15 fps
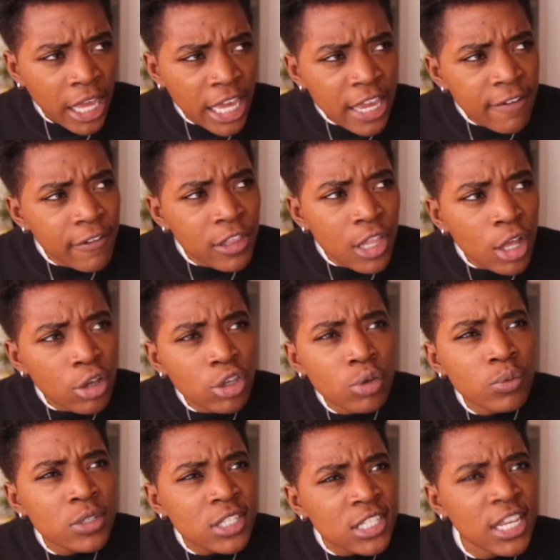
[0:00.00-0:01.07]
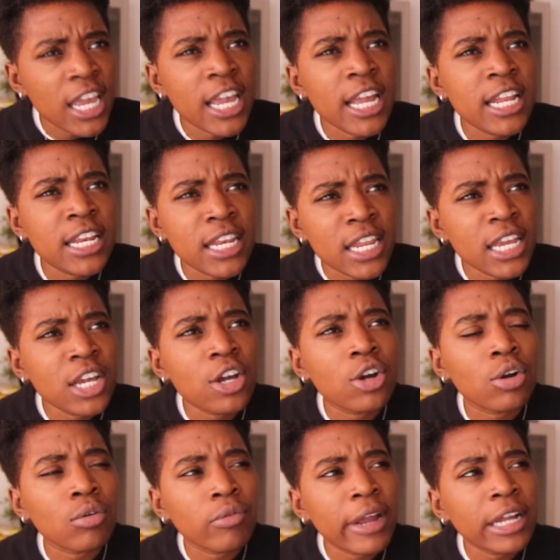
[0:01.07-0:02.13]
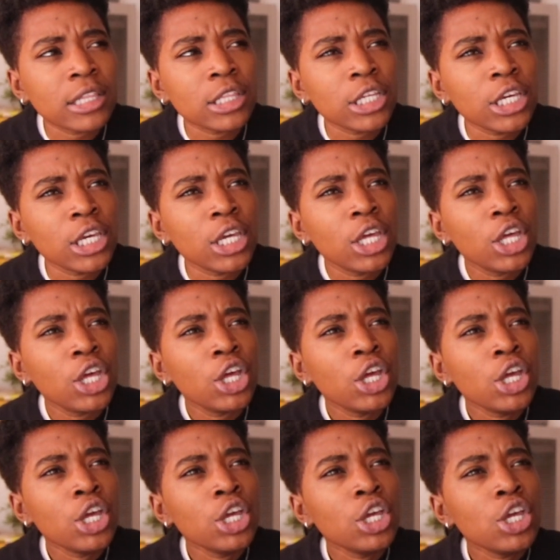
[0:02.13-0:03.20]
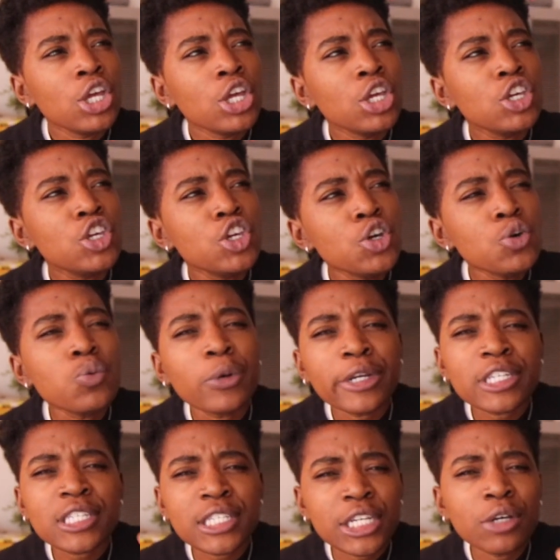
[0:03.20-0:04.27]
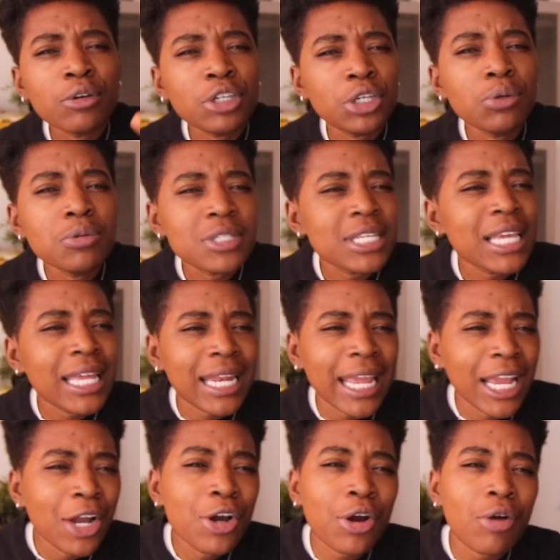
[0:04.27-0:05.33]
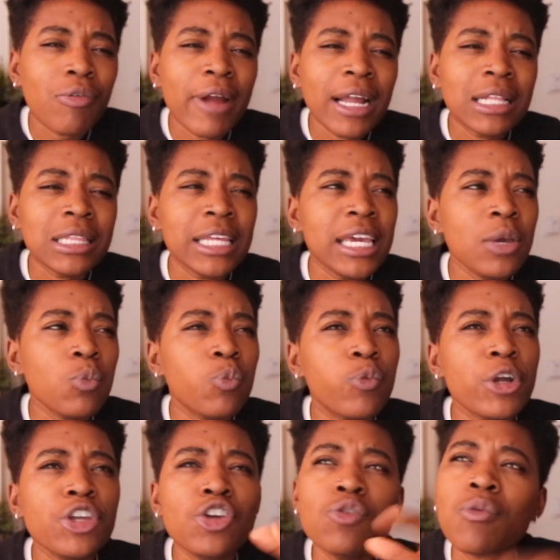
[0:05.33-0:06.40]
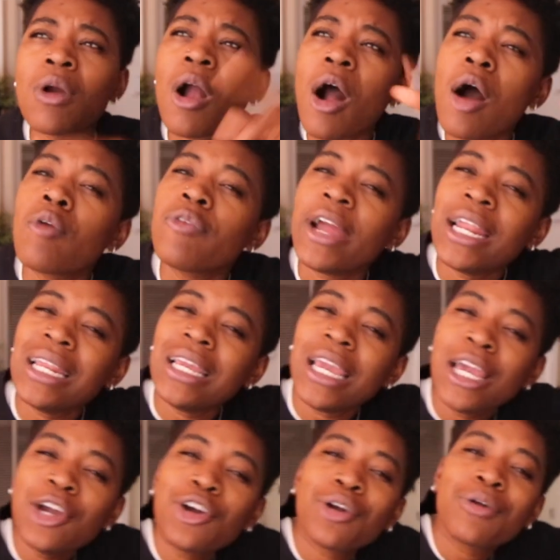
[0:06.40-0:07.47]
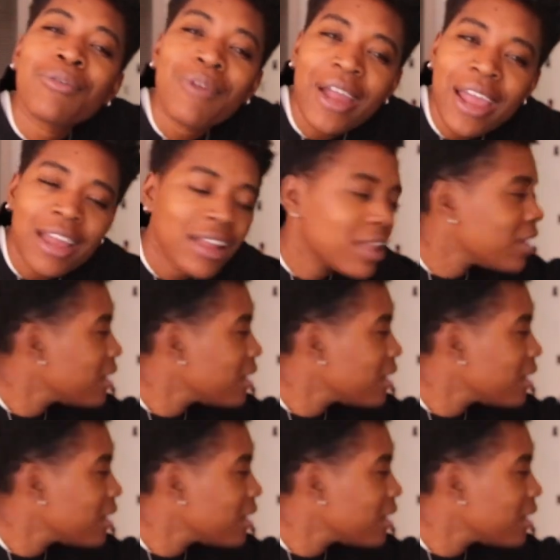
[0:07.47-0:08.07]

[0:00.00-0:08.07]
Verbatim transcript: even though you were saying nigga correctly, you were still using it incorrectly when you were already incorrect.